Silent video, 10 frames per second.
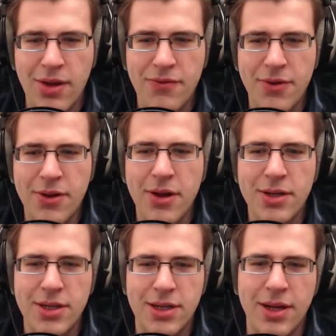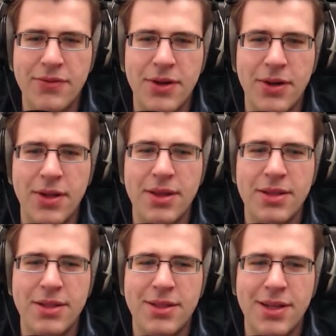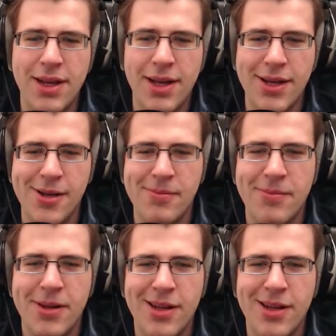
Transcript: I've forgotten after all this time.